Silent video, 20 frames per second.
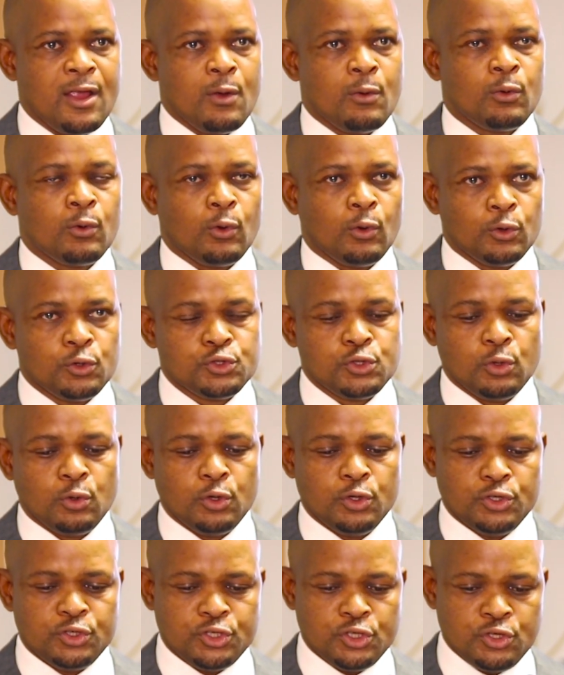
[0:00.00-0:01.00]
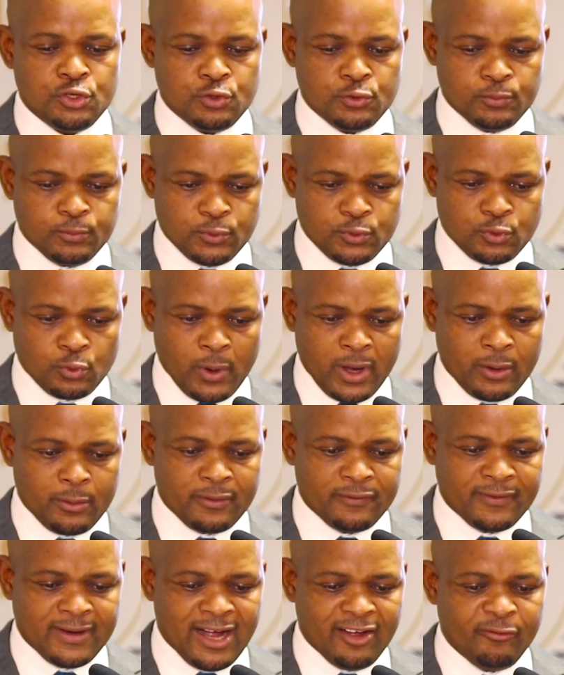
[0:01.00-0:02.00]
We'll also continue to work
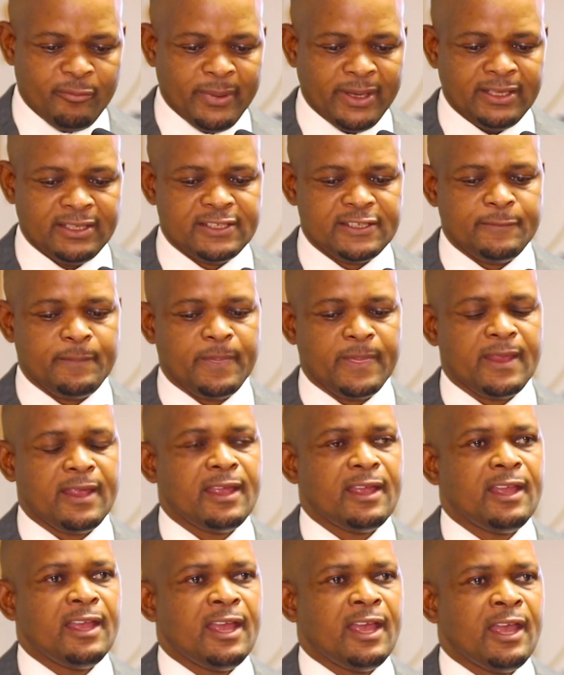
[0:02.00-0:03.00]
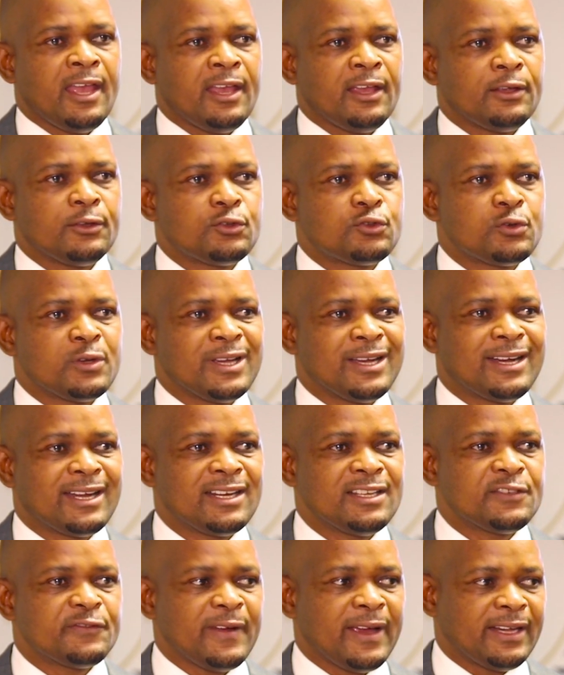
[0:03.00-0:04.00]
with government to
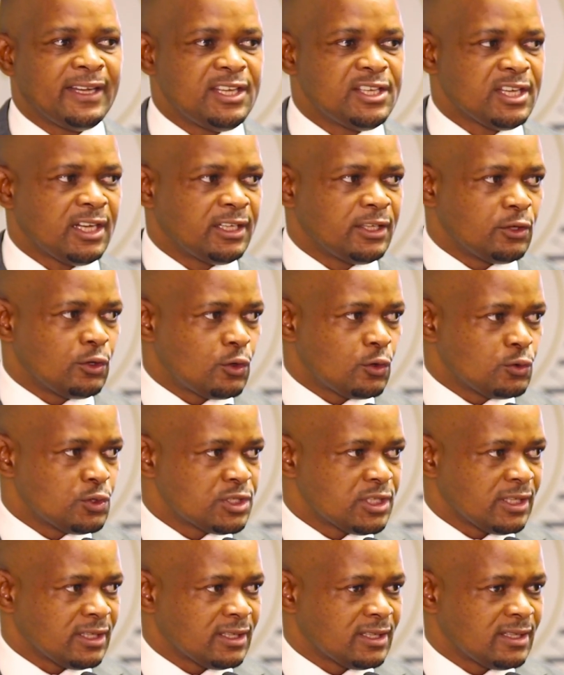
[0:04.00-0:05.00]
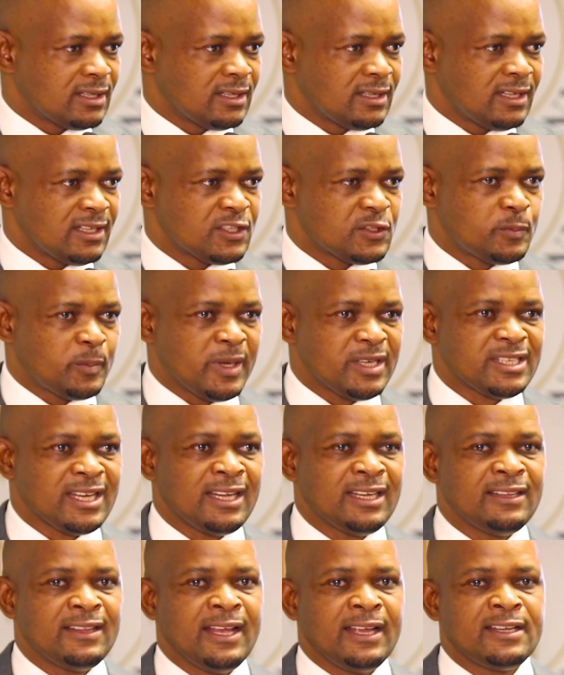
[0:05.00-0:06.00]
increase financial inclusion,
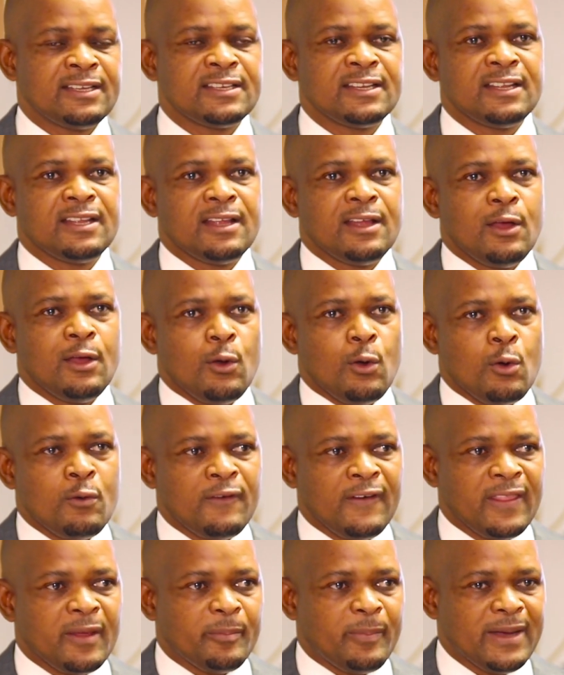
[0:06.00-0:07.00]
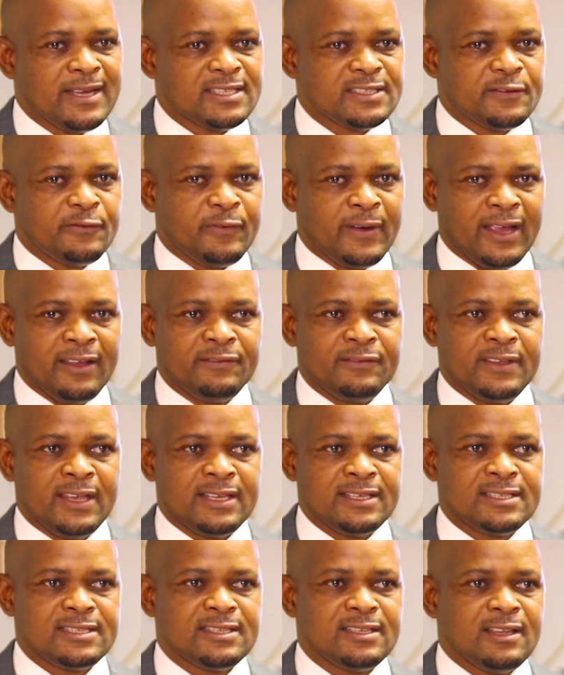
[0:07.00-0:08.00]
especially that over the past 5
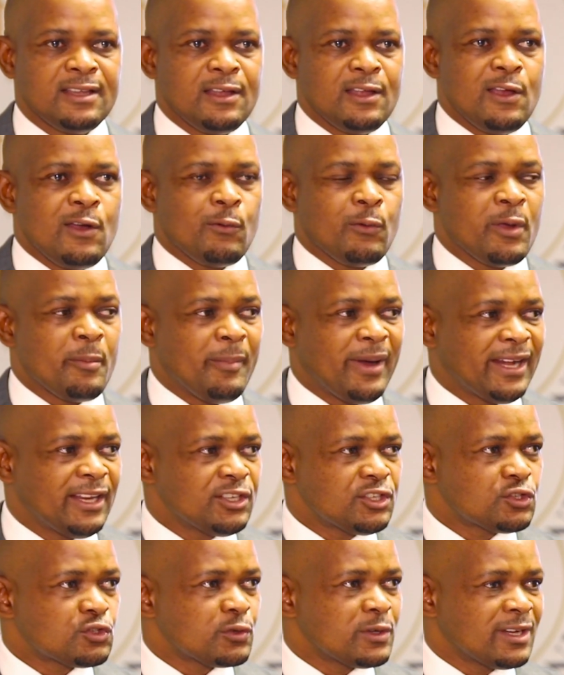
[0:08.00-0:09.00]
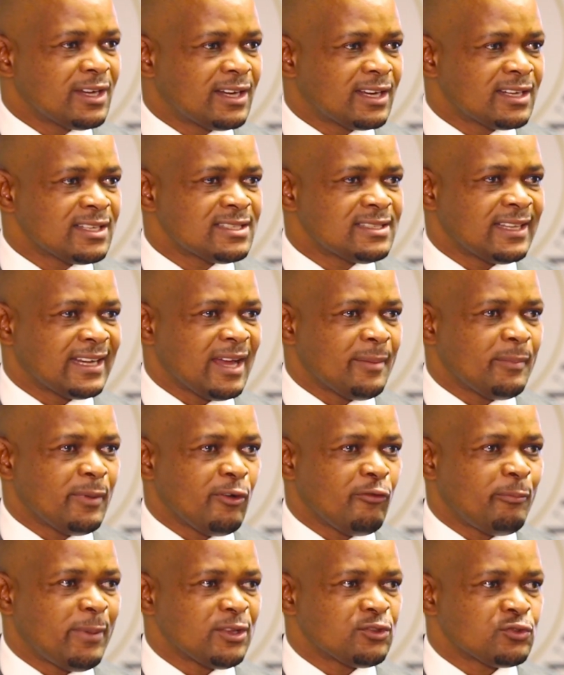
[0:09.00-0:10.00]
years, we managed to increase the number
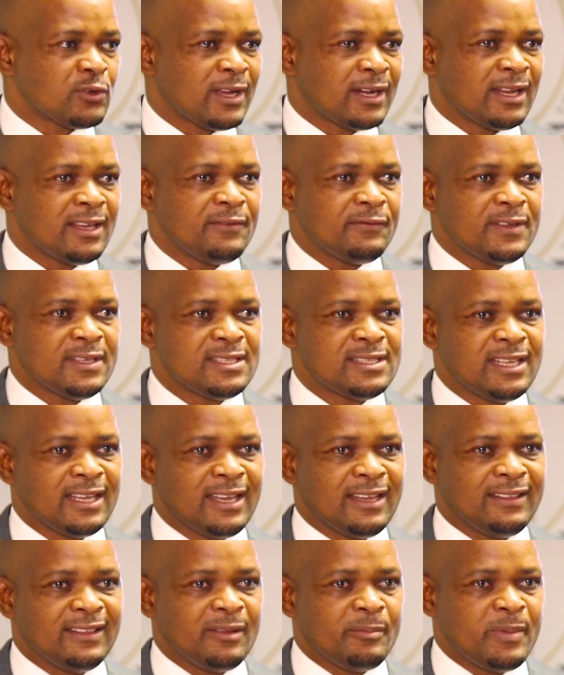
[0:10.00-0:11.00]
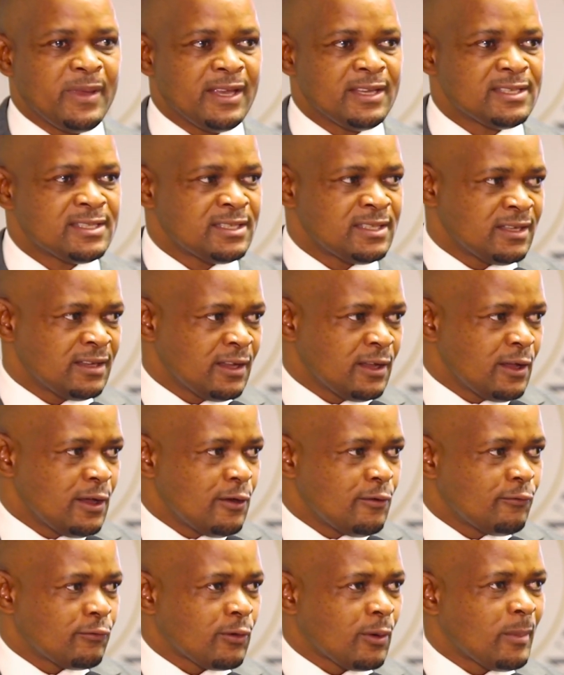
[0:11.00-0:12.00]
of Botswana investing in the BSE
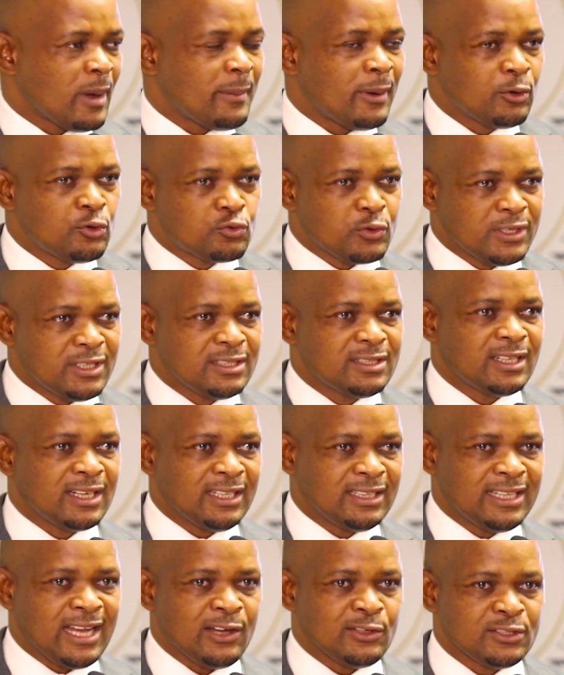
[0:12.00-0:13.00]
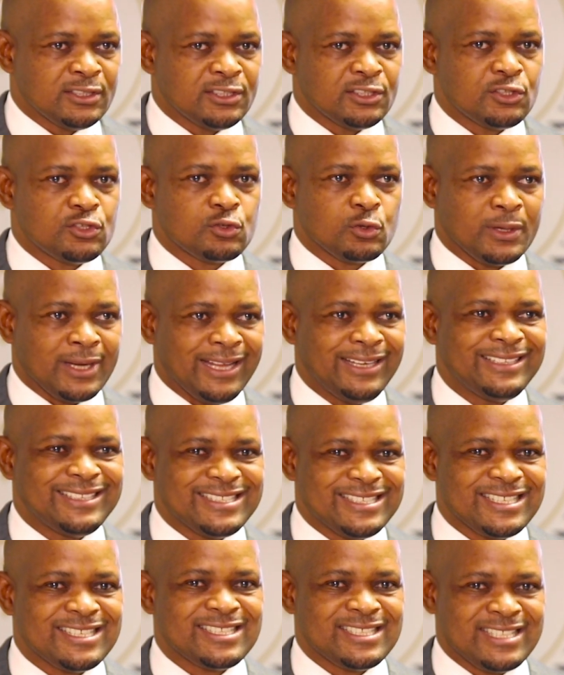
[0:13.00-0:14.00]
from about 23,000 to
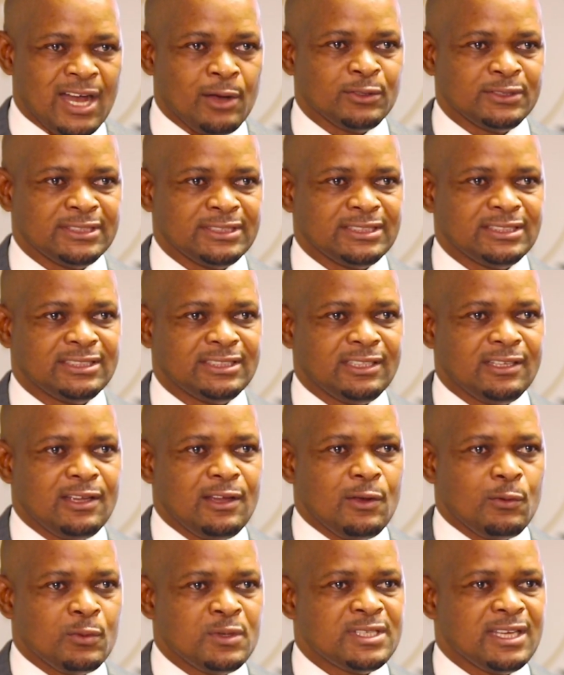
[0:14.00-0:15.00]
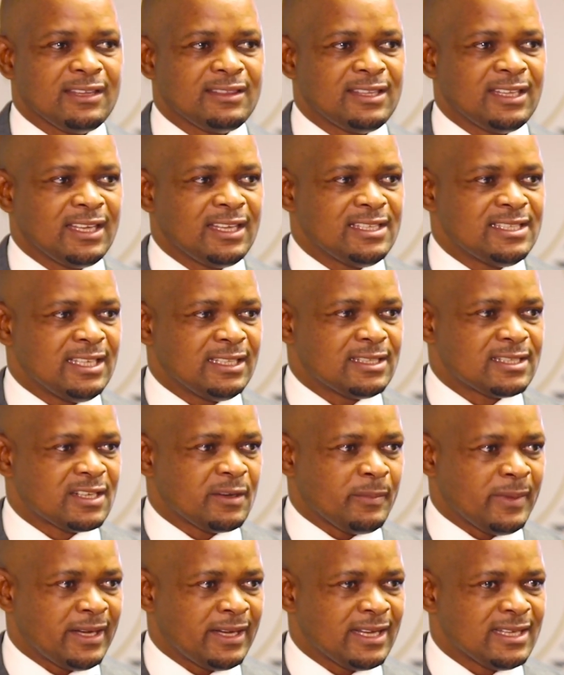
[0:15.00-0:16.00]
96,000, which I think is a
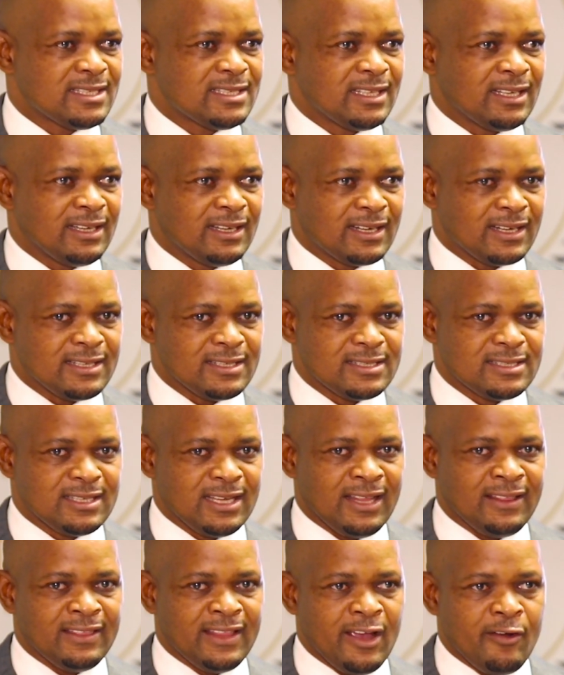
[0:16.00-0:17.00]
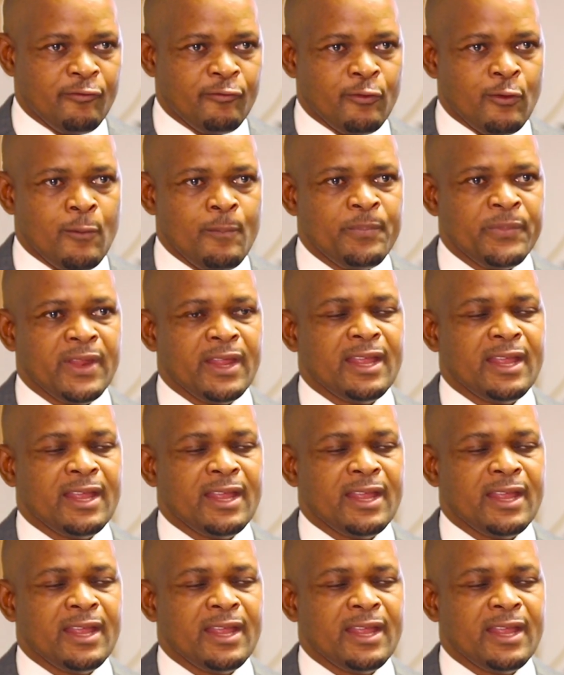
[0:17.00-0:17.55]
tremendous increase. And therefore,